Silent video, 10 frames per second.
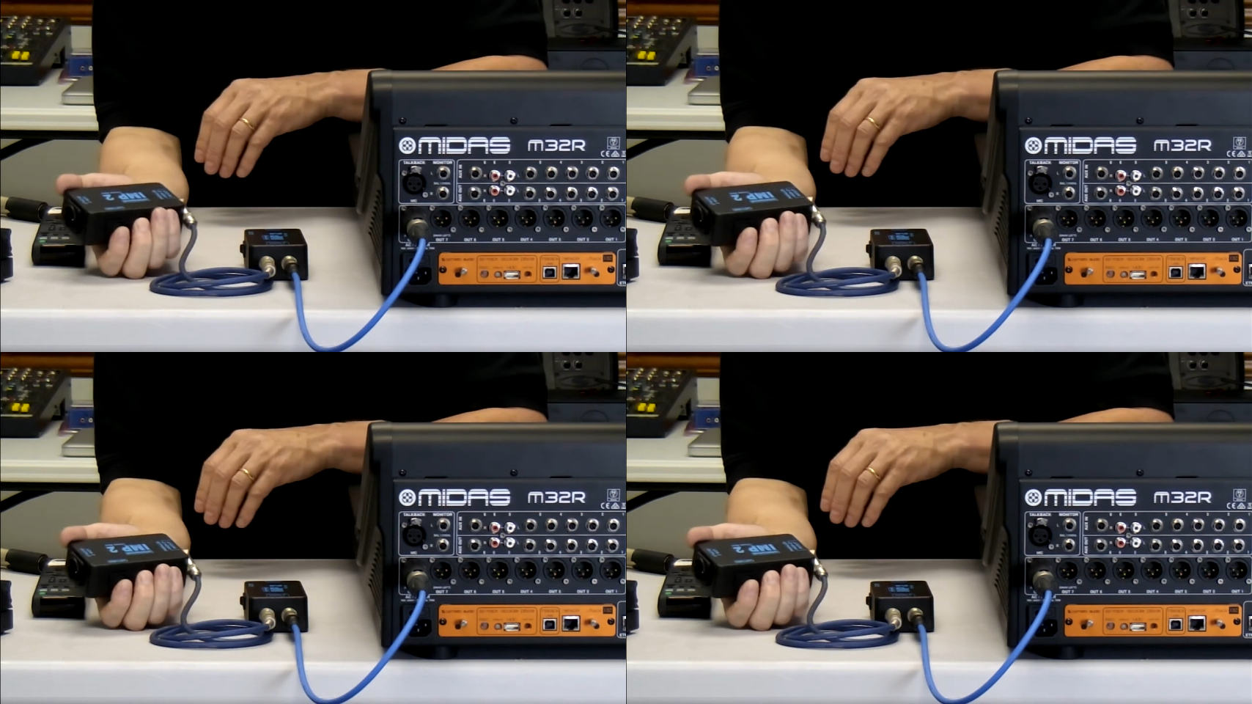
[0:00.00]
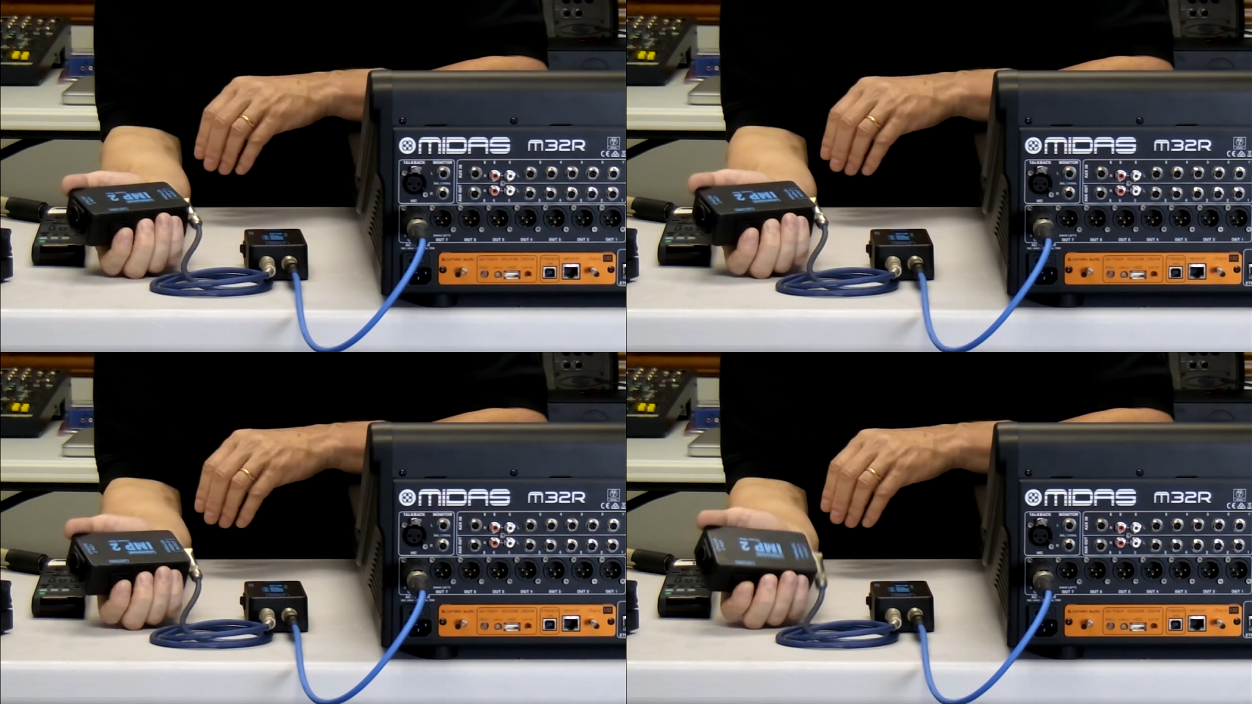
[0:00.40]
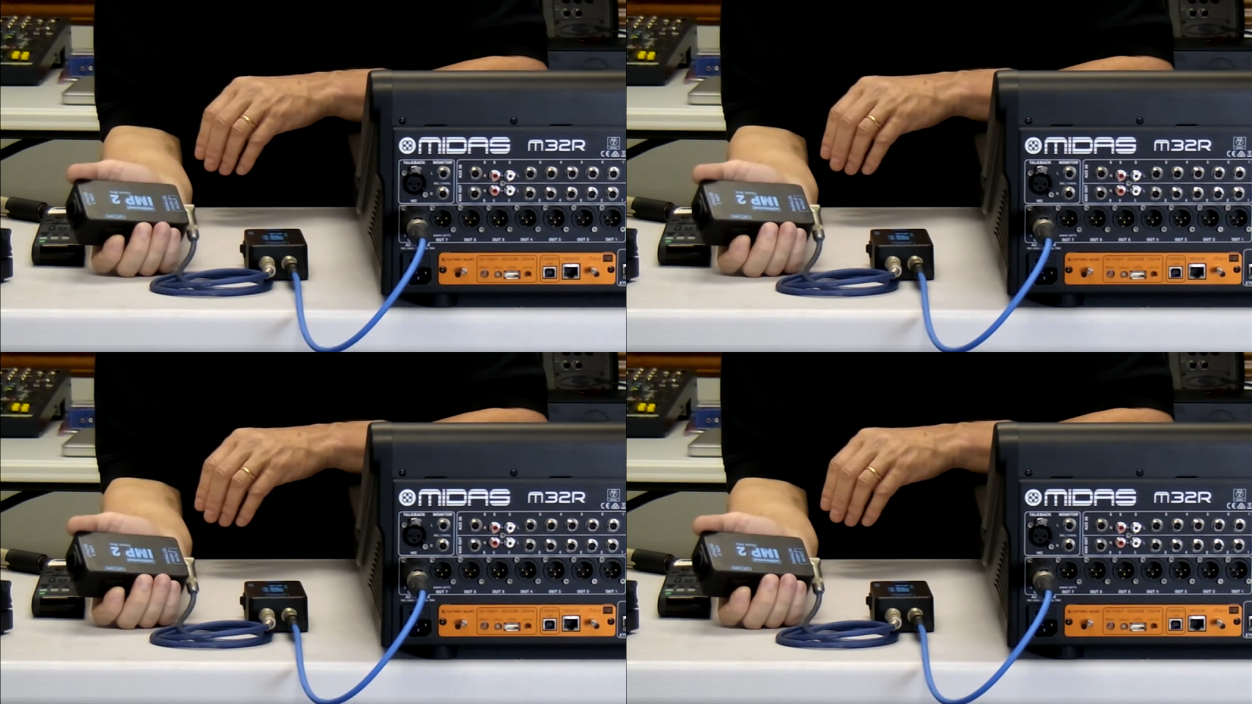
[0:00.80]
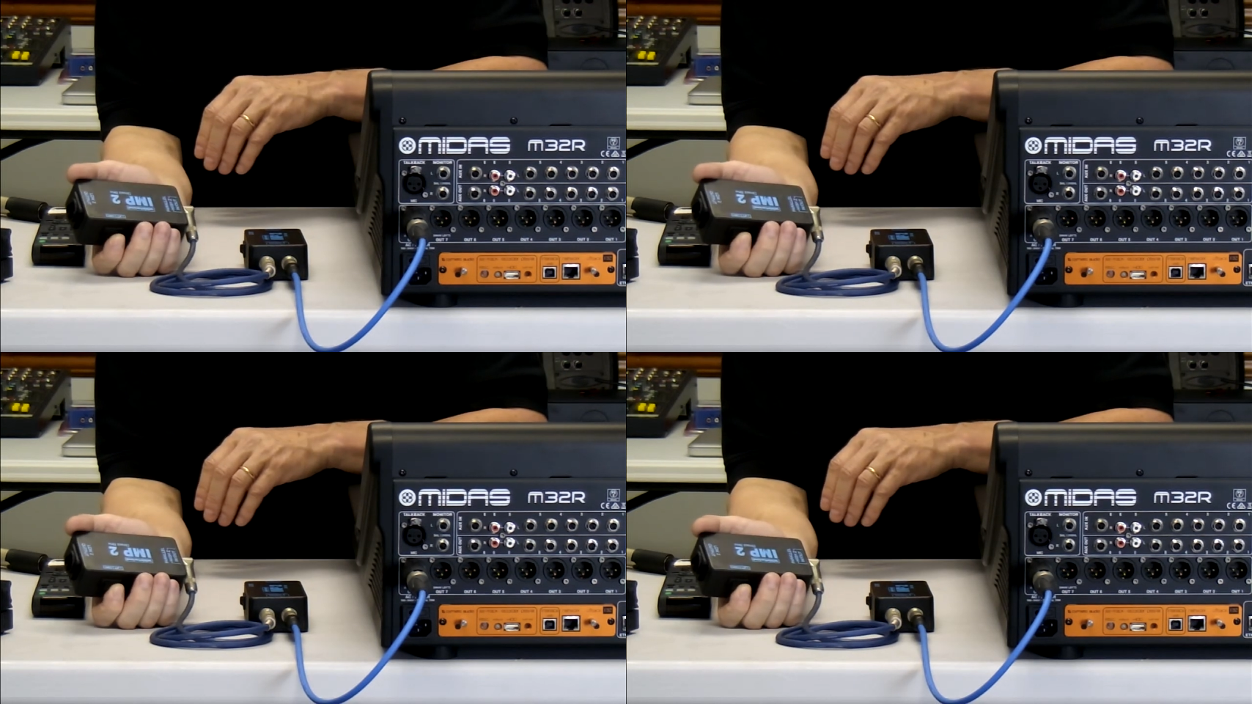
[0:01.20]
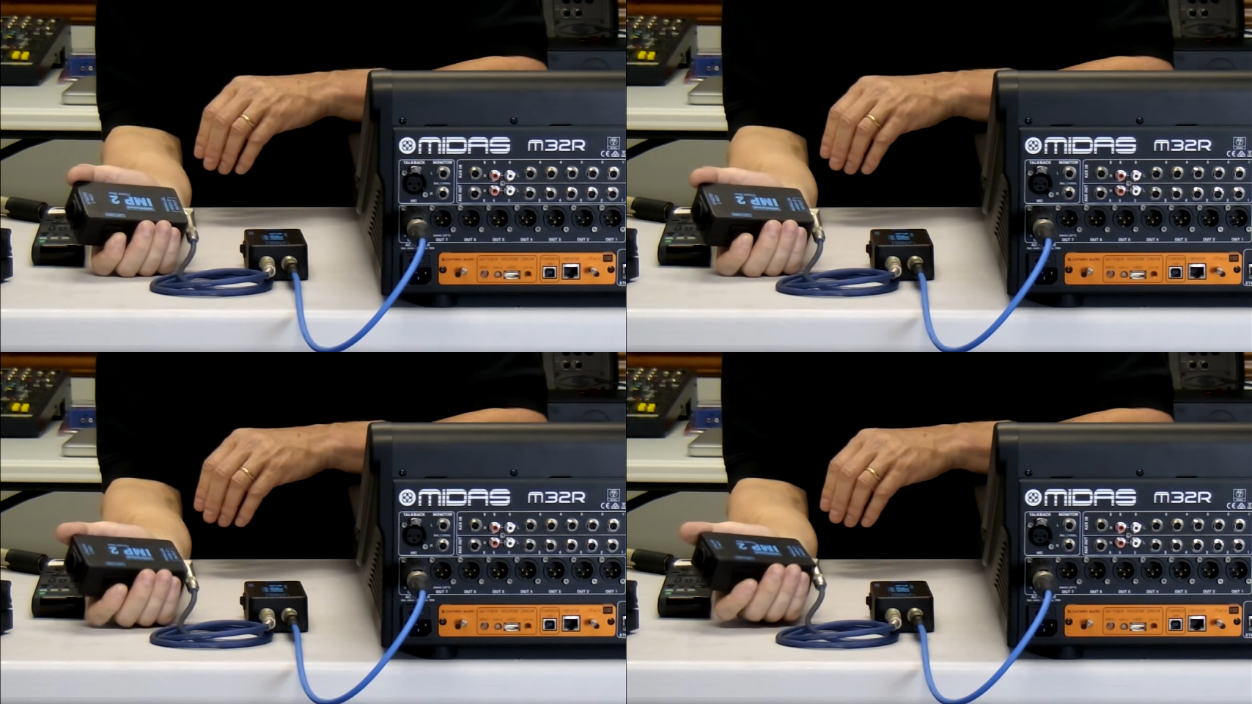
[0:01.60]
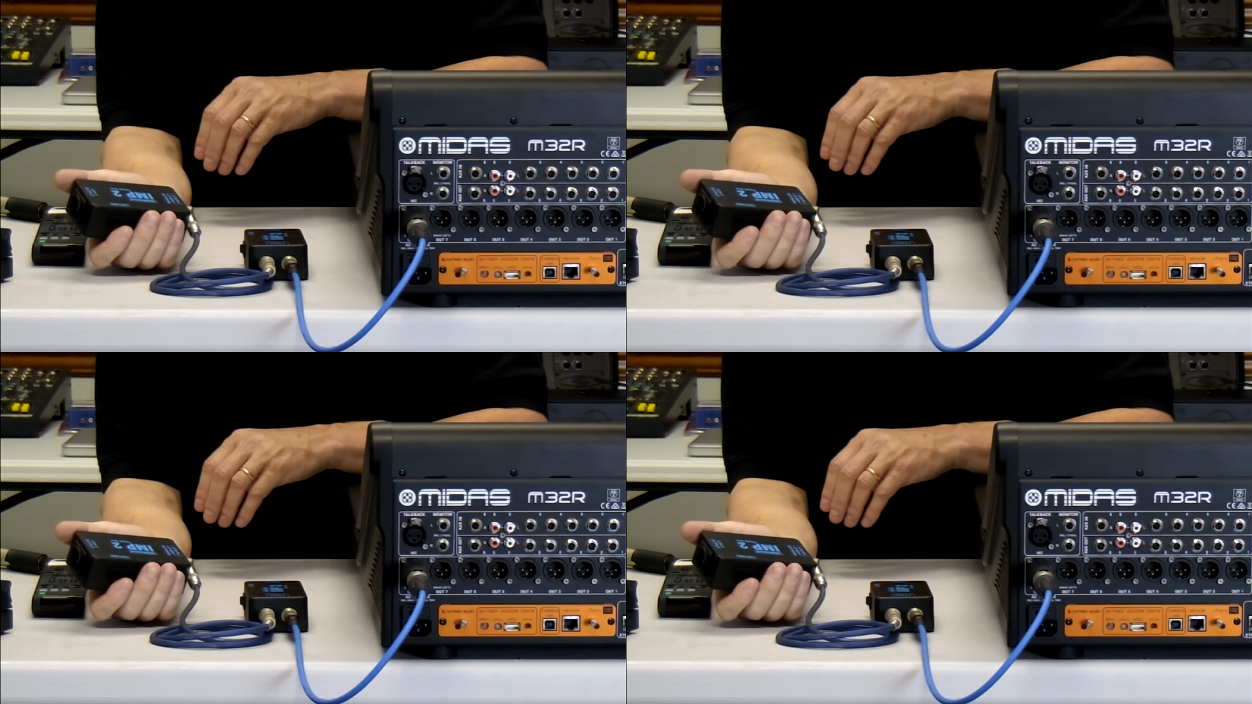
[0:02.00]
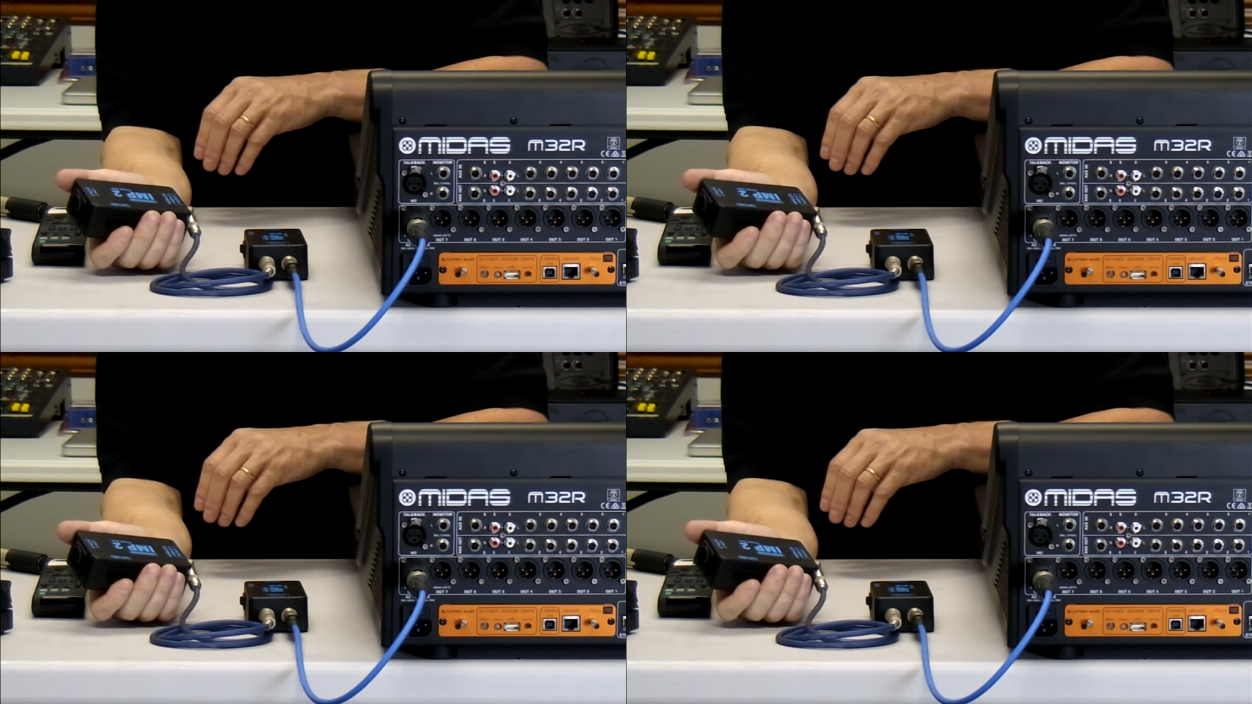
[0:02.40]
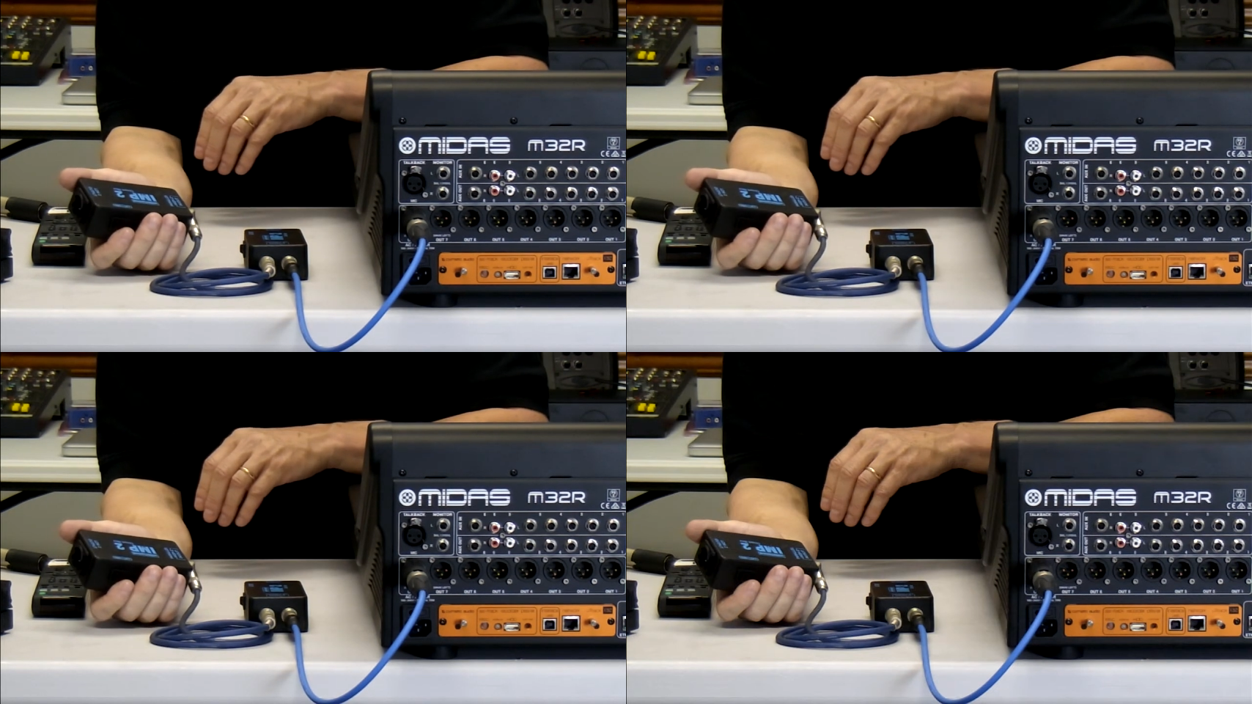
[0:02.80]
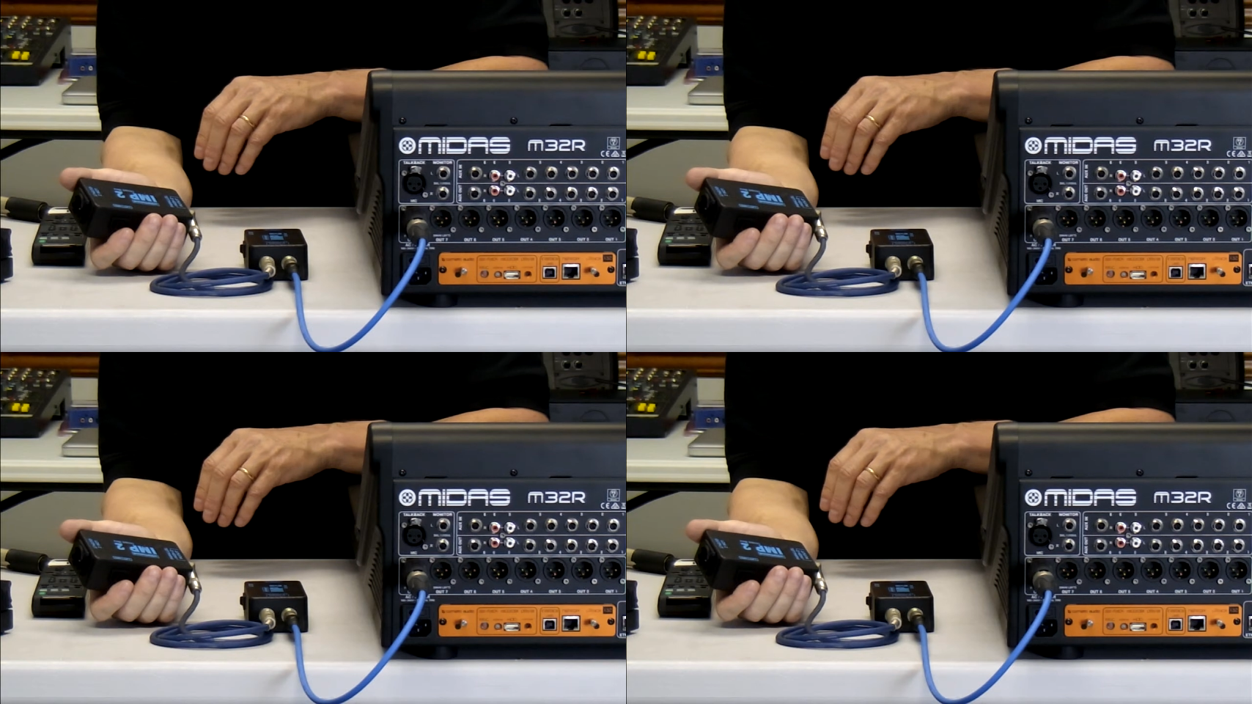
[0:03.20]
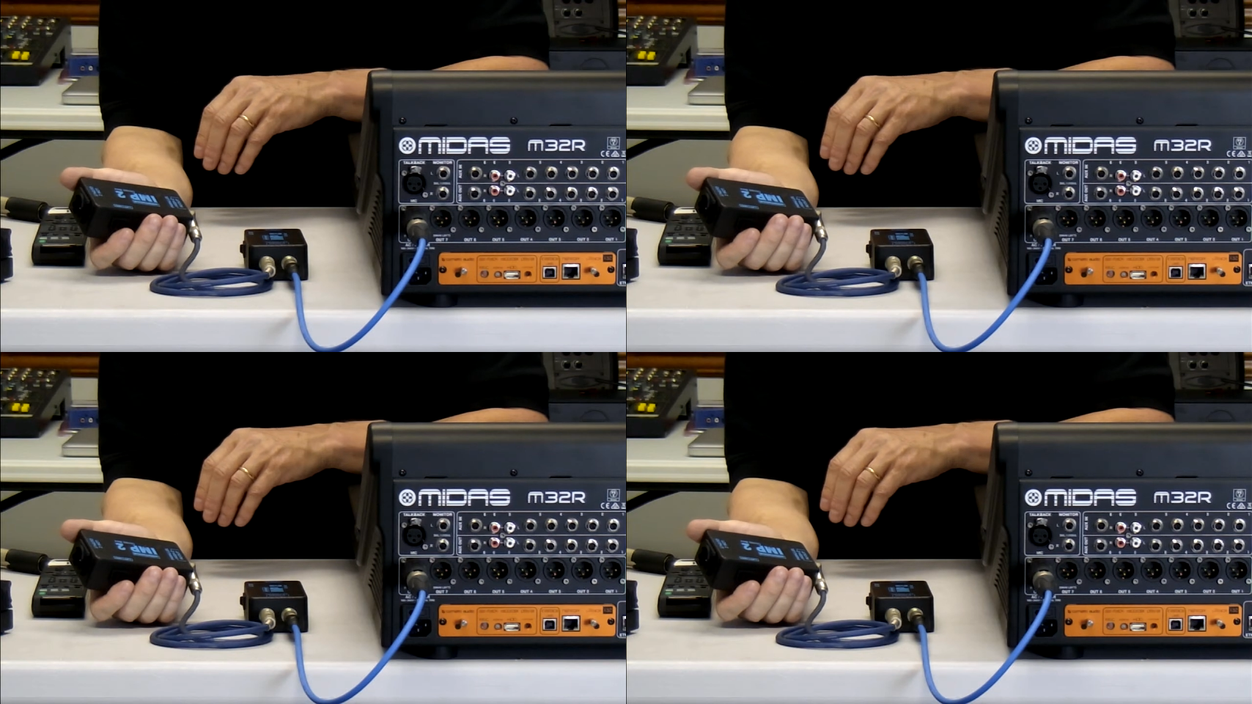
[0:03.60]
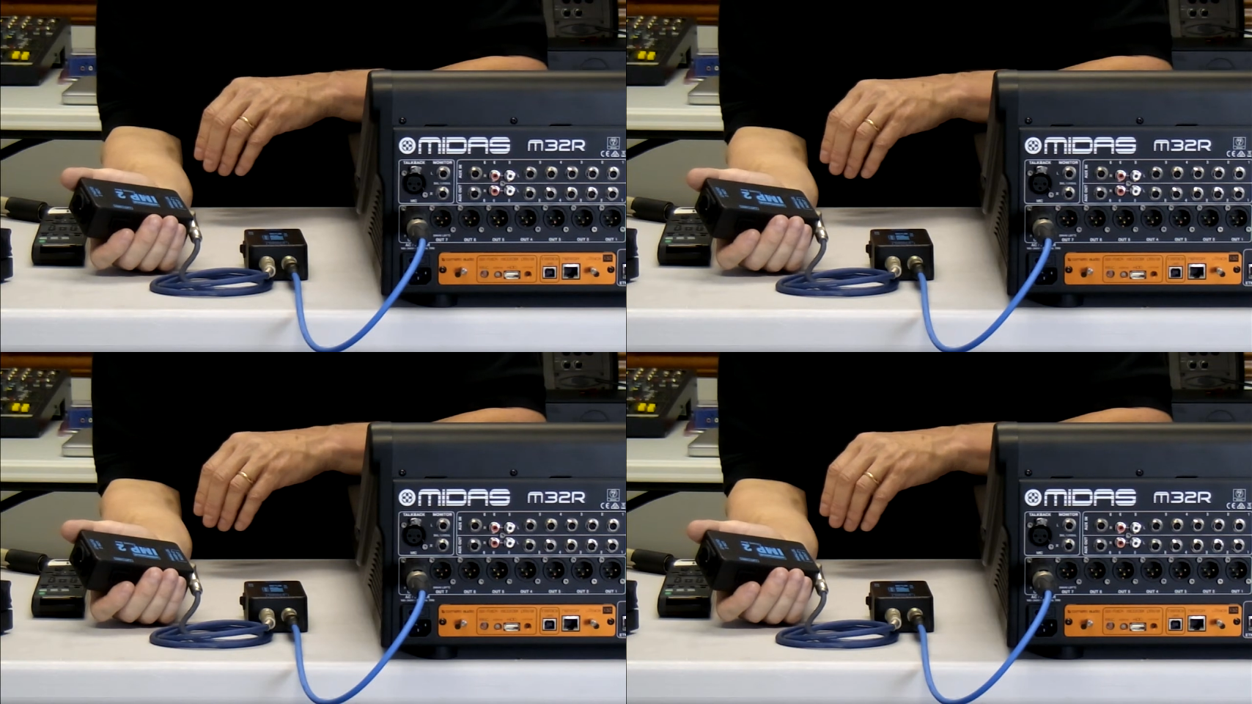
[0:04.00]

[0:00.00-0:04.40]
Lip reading: No face is visible, so there are no lips to read.